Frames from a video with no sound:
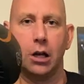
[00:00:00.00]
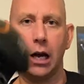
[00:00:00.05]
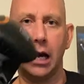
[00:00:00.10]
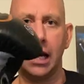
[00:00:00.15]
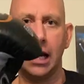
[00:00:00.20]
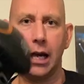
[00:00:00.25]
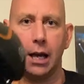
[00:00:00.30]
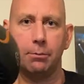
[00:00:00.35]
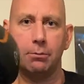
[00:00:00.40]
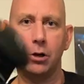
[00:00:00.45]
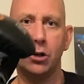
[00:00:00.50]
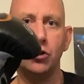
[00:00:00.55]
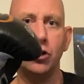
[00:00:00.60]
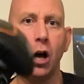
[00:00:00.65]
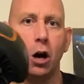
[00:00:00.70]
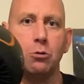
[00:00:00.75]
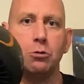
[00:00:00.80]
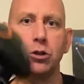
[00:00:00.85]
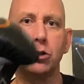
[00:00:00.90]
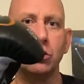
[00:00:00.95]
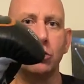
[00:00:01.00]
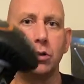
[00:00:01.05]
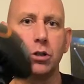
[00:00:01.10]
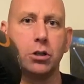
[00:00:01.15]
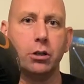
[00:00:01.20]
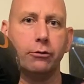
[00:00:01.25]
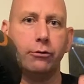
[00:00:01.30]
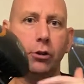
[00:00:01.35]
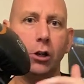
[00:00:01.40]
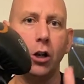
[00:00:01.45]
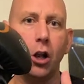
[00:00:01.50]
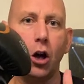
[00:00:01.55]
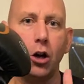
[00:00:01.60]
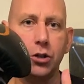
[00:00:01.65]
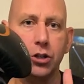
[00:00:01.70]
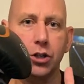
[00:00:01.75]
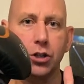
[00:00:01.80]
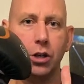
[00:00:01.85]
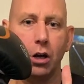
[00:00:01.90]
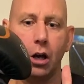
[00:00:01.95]
um, no sort of
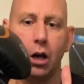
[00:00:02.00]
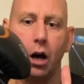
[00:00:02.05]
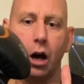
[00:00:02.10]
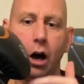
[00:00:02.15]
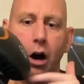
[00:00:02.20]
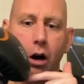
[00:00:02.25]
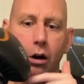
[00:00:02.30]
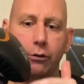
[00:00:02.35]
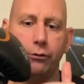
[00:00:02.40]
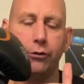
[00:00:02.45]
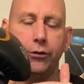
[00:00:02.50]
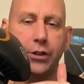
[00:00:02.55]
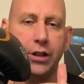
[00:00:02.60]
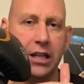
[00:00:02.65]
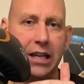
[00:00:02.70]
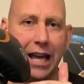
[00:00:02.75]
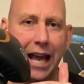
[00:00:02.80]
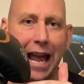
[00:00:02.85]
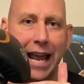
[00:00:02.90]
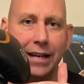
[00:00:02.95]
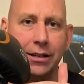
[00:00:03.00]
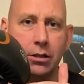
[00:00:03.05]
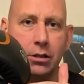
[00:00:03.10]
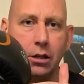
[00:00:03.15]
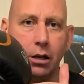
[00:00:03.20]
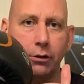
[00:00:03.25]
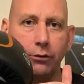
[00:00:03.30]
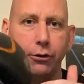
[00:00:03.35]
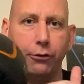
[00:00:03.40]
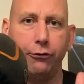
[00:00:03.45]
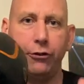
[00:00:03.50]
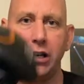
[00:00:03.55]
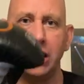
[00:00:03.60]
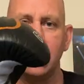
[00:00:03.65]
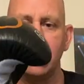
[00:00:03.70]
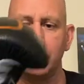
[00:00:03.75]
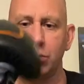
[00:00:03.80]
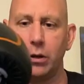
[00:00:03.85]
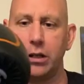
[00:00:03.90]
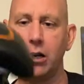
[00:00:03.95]
loss of the end of the
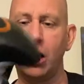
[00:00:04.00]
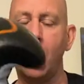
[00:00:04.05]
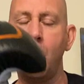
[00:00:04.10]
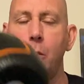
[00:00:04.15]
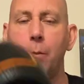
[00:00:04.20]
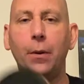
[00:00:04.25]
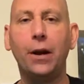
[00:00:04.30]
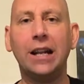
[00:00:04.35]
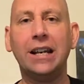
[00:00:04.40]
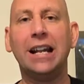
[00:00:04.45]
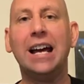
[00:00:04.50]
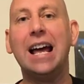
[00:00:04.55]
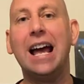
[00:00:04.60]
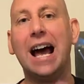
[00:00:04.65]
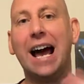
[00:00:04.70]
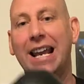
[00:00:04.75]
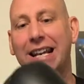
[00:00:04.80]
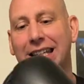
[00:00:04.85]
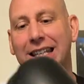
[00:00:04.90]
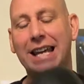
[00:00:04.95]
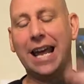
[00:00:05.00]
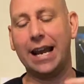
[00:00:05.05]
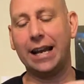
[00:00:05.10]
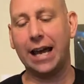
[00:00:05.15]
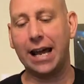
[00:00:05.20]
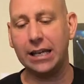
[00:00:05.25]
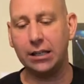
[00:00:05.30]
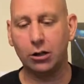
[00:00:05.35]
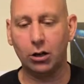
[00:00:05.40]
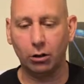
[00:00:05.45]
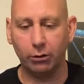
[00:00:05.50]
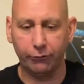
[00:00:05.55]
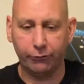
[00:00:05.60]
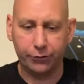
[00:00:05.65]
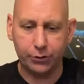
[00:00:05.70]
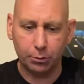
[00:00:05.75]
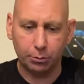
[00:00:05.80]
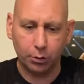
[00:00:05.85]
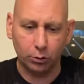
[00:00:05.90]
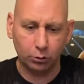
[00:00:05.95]
fingers when you're opening, and again, a
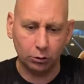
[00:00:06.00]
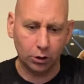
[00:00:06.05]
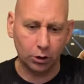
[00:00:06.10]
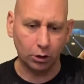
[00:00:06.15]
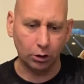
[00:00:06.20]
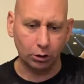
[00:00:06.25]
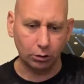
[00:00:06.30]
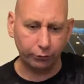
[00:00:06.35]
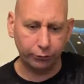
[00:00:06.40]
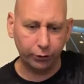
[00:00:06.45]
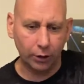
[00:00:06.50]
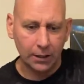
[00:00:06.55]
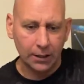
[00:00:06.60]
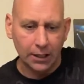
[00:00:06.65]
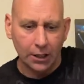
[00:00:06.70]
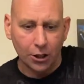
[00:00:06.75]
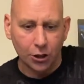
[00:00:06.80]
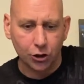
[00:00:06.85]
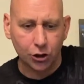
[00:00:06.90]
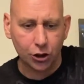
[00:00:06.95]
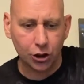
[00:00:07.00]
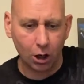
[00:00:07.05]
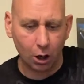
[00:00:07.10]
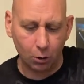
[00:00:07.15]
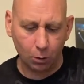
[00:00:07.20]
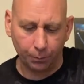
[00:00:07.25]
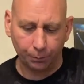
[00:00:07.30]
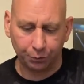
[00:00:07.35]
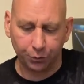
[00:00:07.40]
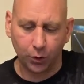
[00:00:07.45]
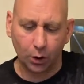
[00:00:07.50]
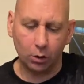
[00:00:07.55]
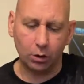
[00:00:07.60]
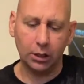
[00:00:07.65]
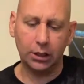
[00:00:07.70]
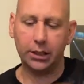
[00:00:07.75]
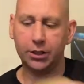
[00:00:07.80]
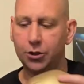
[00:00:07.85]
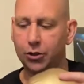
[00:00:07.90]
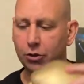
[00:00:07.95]
comfortable glove. So
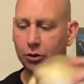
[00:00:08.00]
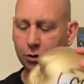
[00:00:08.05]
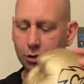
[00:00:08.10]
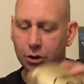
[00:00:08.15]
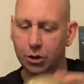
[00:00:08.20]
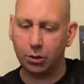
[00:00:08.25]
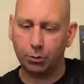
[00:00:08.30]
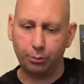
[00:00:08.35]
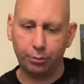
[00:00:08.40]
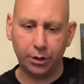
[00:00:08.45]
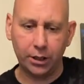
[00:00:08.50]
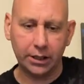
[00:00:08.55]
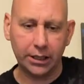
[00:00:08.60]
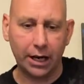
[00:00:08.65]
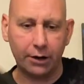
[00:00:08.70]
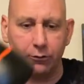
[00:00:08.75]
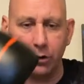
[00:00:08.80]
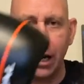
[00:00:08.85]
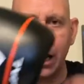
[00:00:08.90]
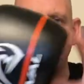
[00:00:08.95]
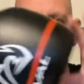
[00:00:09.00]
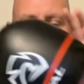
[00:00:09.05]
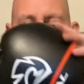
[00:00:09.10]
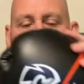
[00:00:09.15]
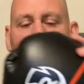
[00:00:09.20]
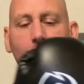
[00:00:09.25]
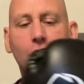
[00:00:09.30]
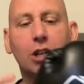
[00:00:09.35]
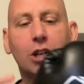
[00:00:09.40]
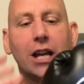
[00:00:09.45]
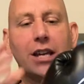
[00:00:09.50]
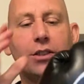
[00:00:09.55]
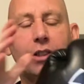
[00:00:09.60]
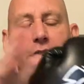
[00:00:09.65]
let's just bring that round. As I say,